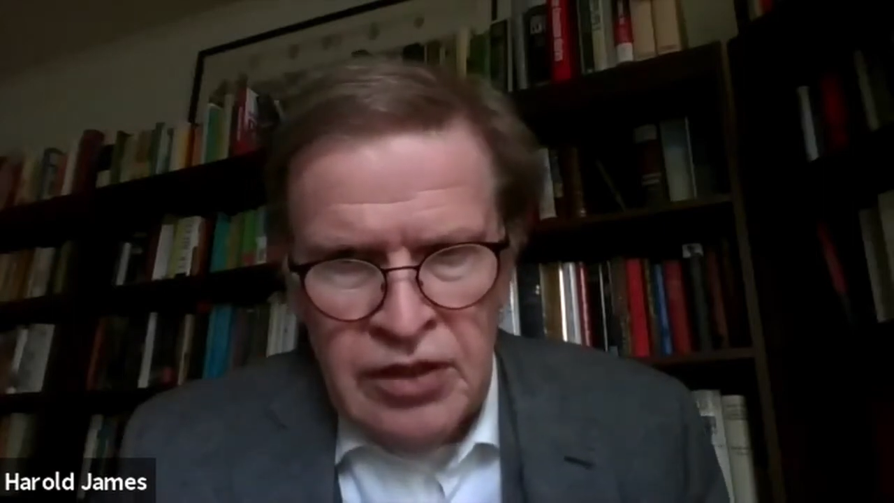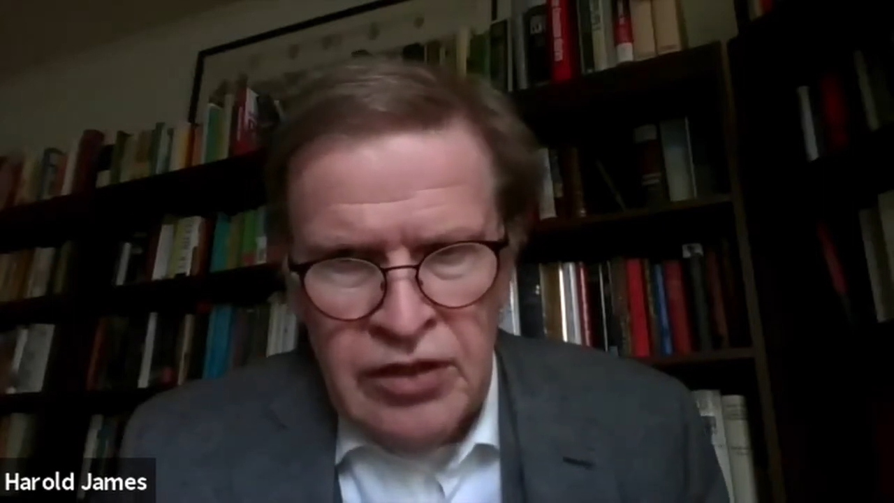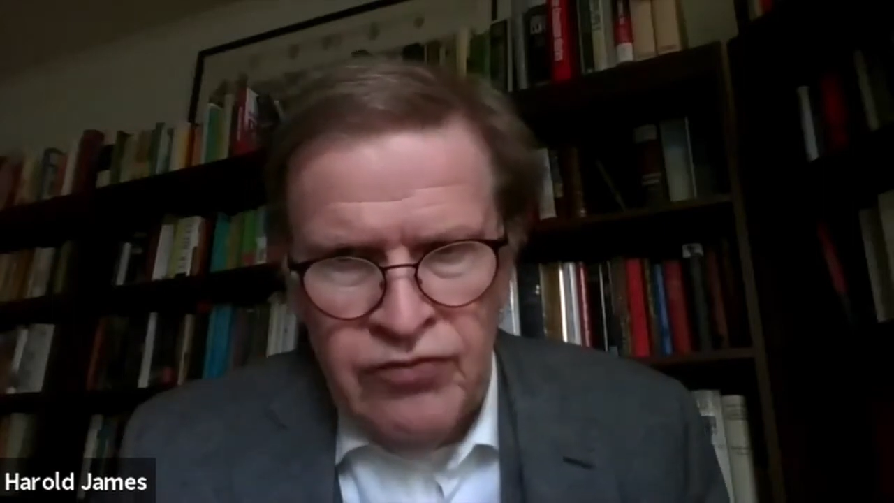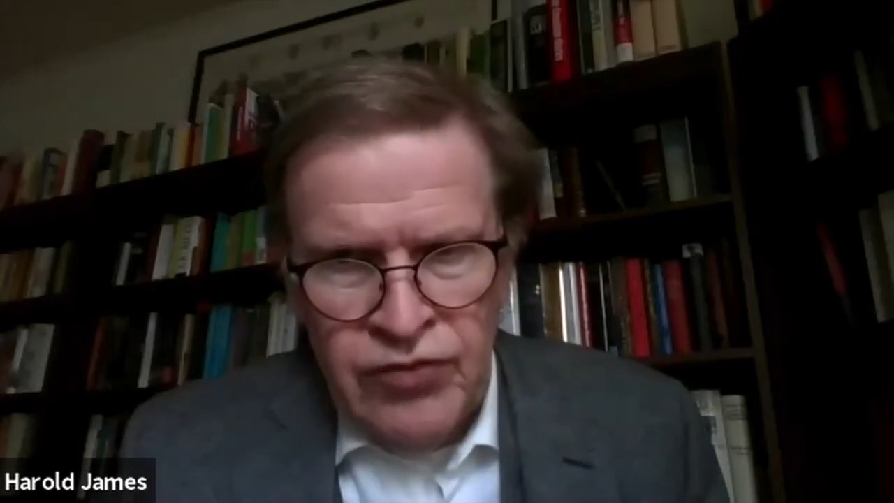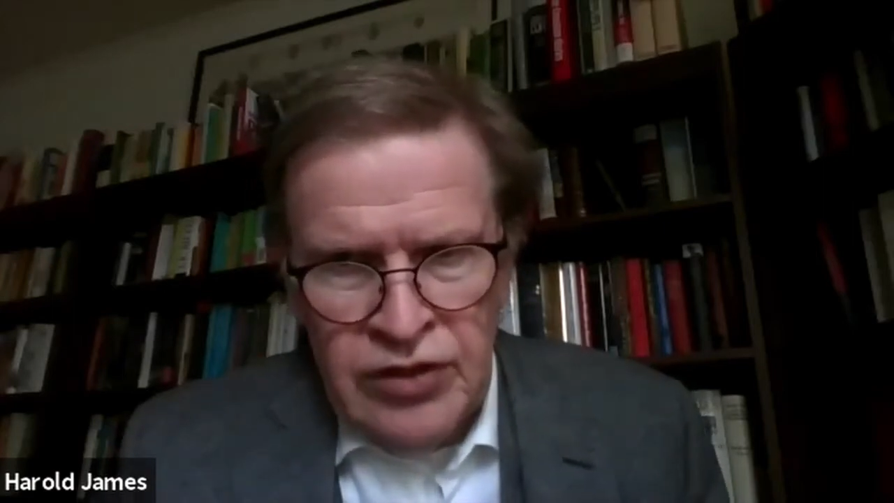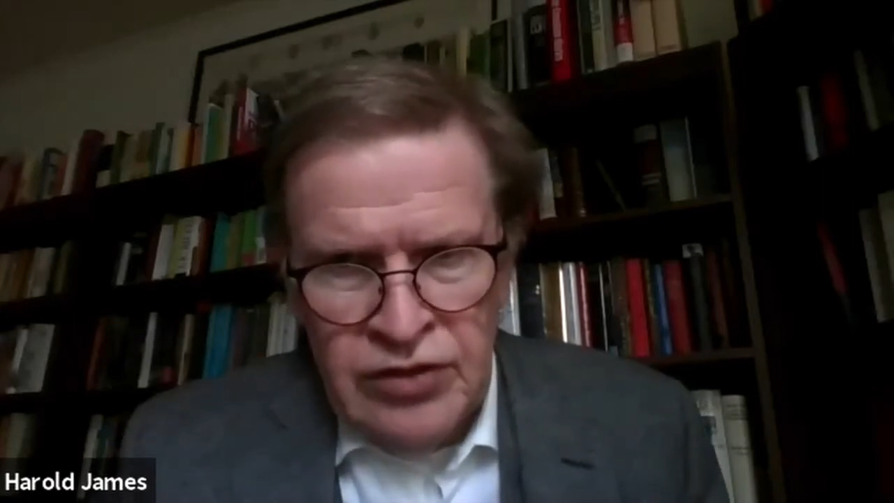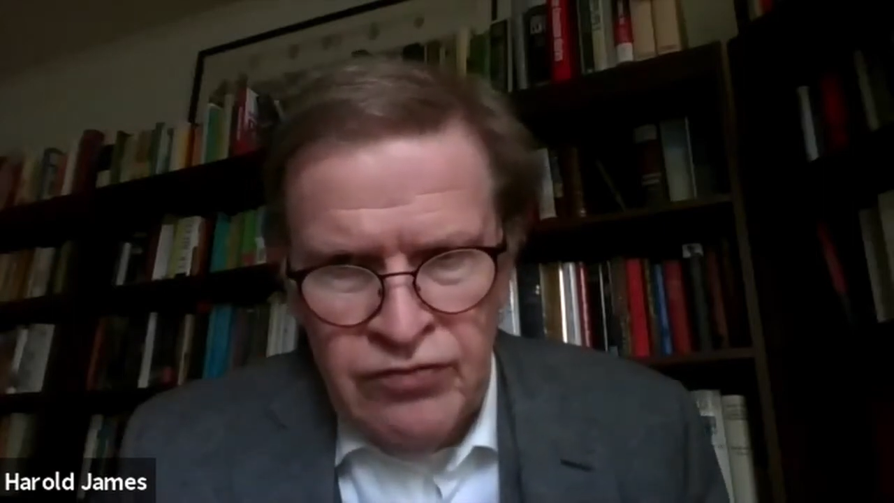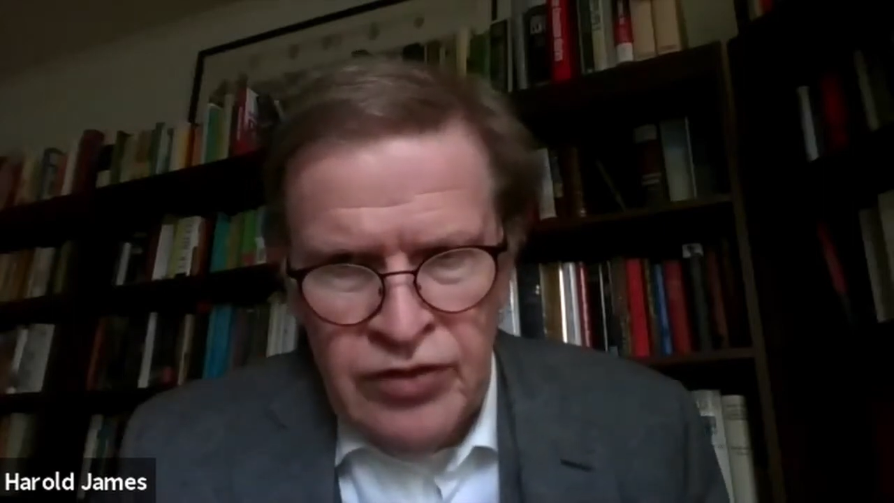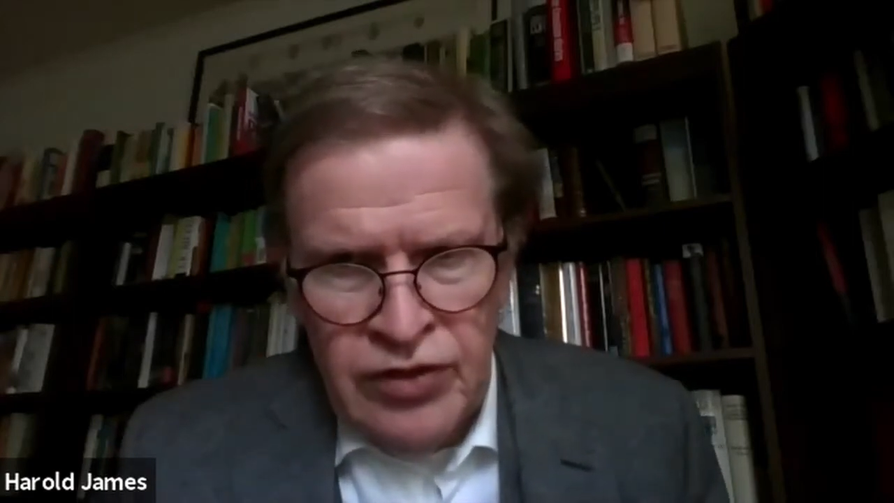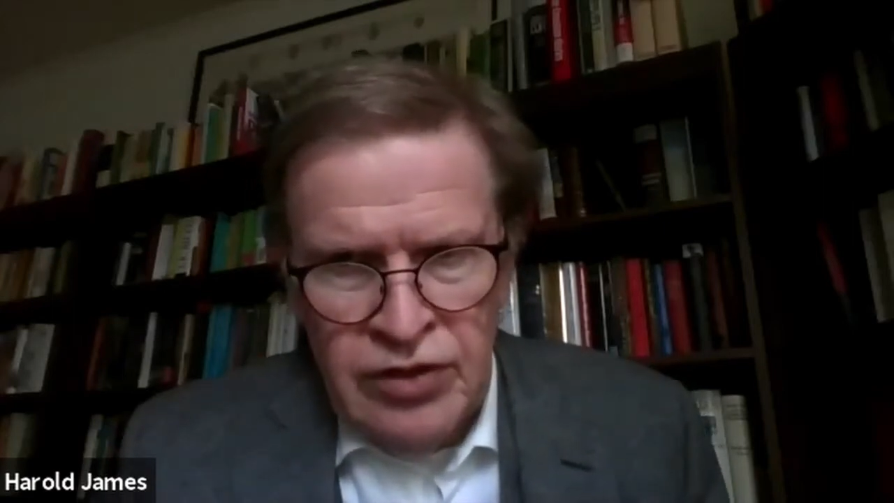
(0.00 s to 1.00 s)

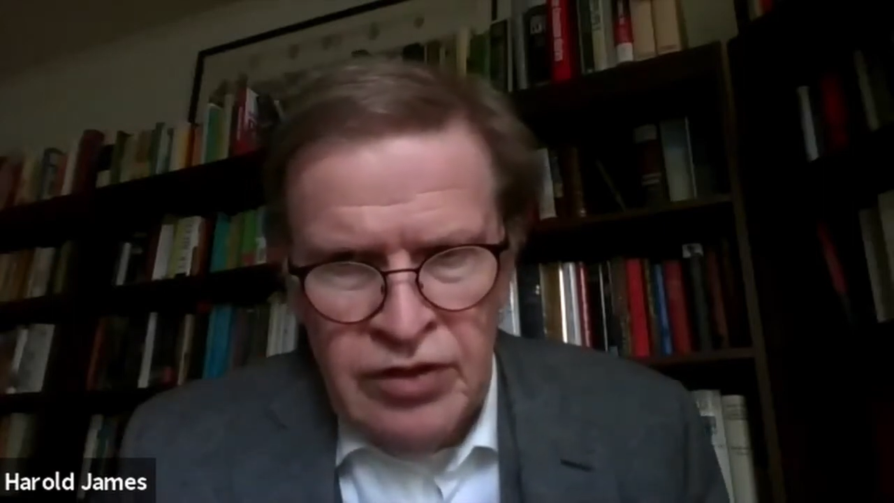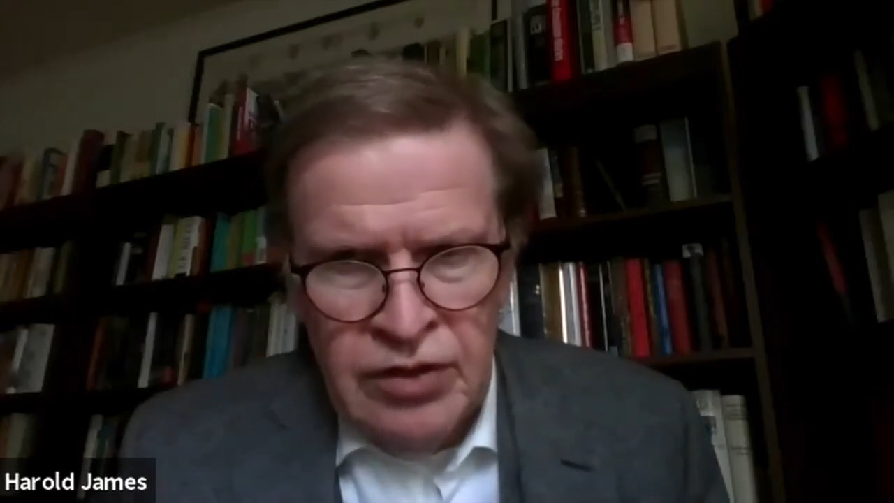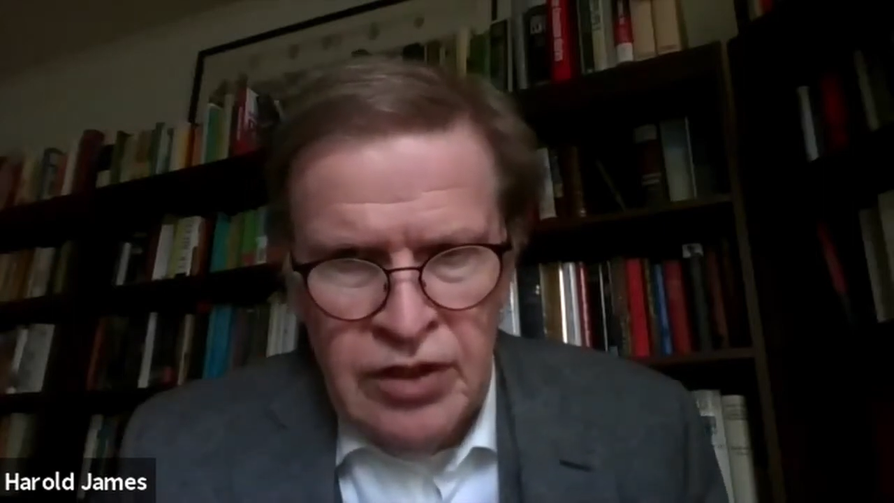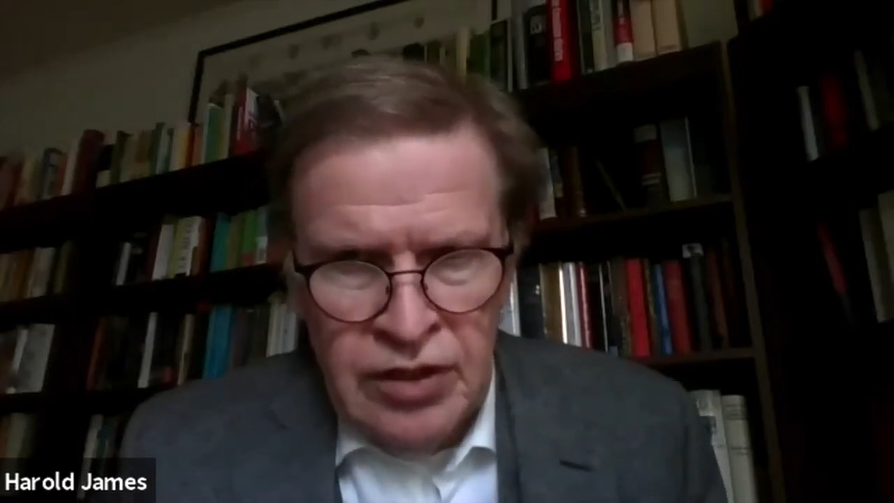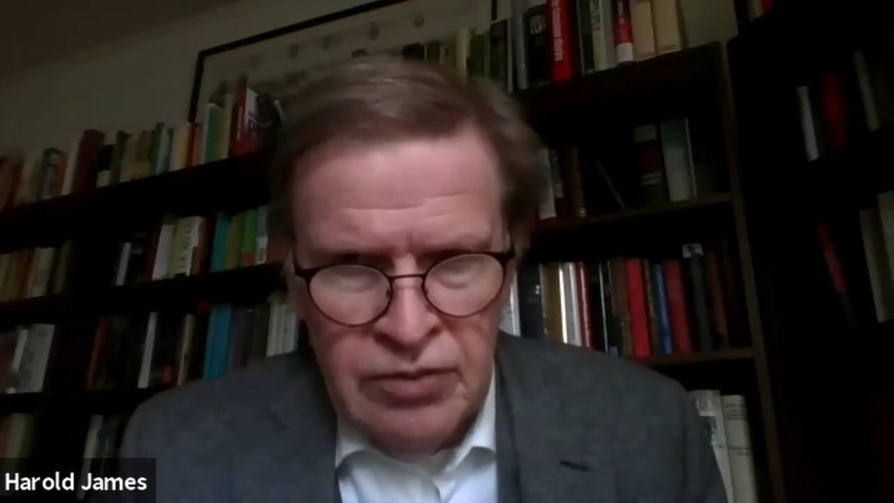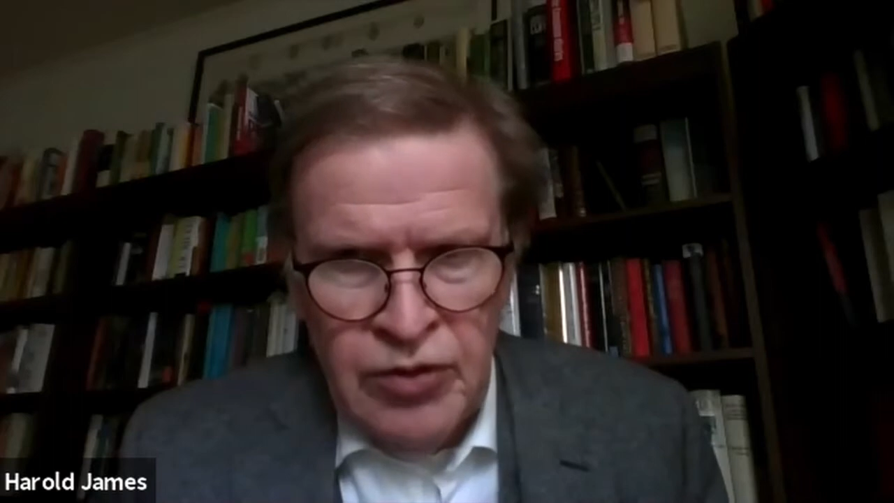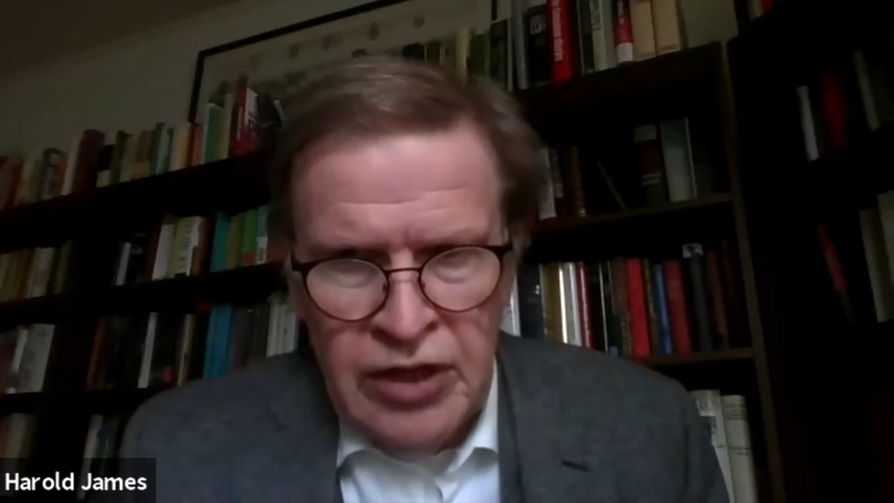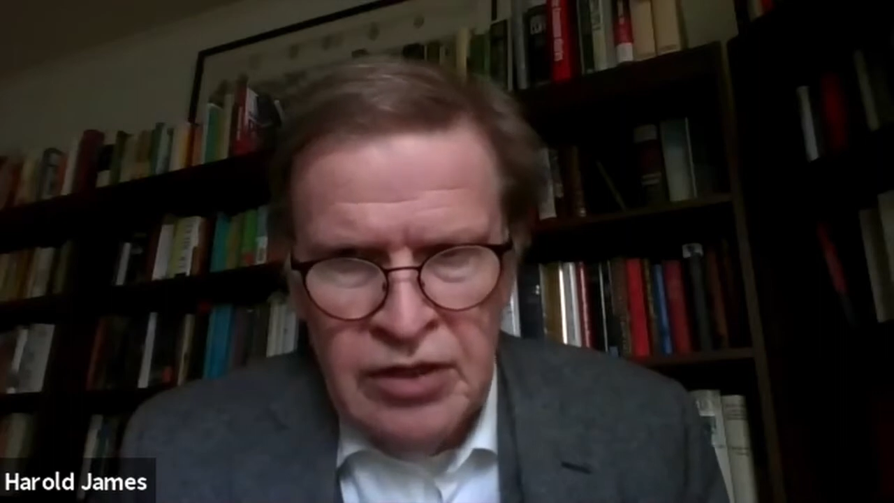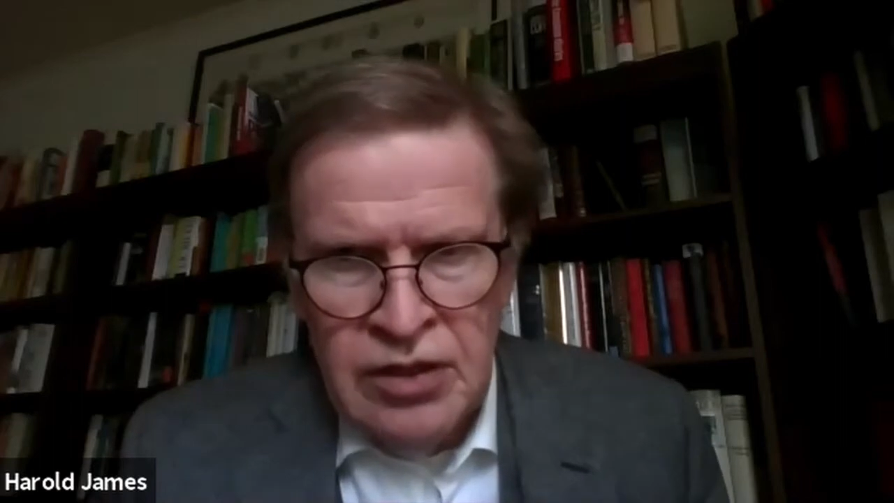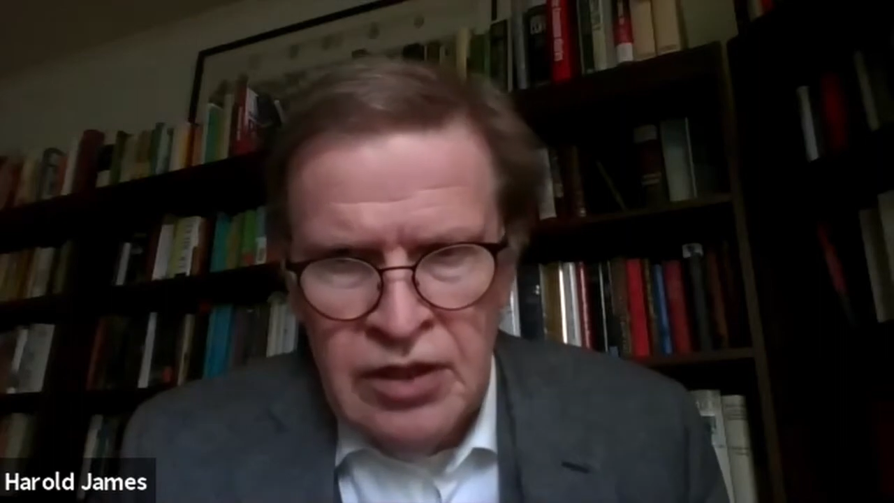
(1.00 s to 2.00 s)
effectively, and the
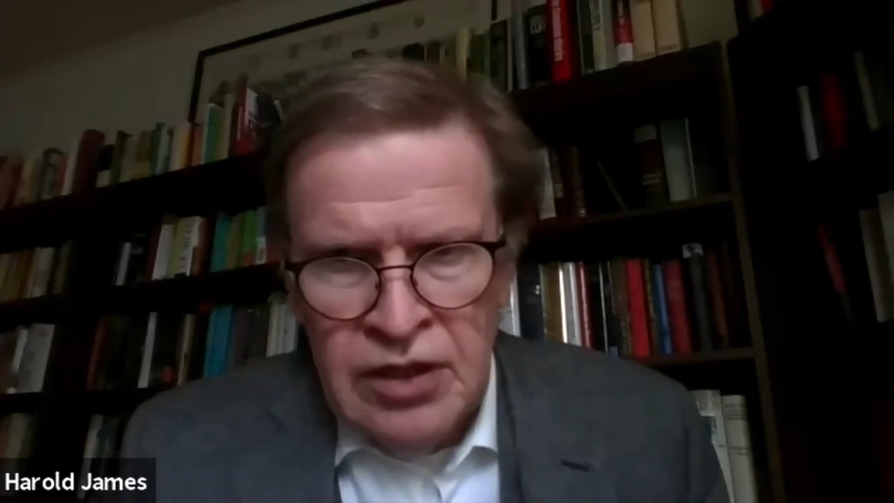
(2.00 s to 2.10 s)
bank,